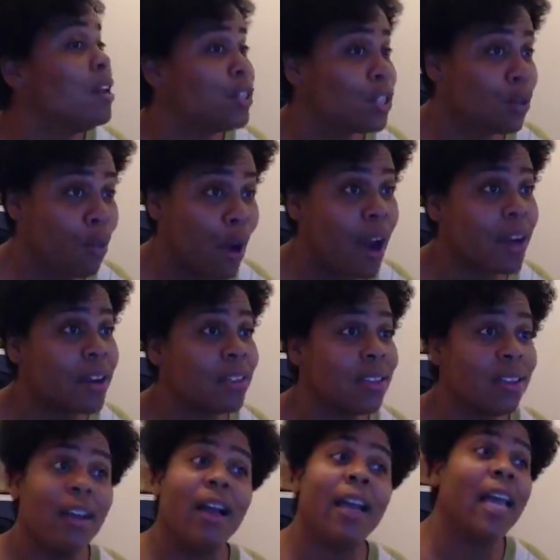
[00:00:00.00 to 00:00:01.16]
Square is
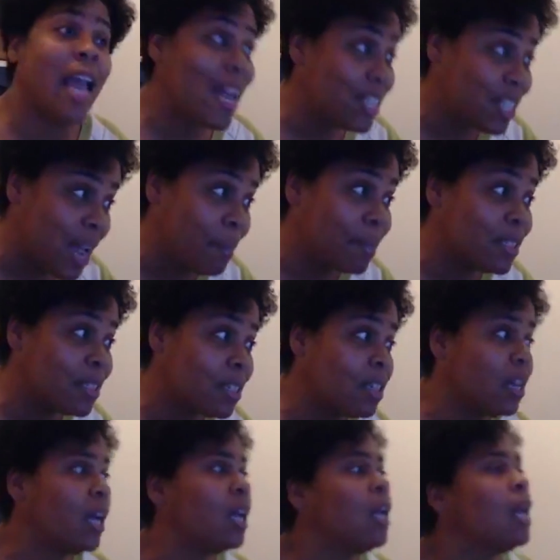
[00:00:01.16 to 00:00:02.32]
good. Cash App is
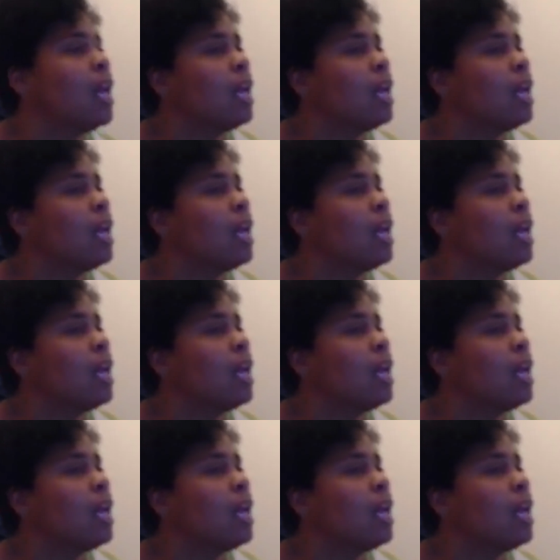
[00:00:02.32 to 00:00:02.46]
good.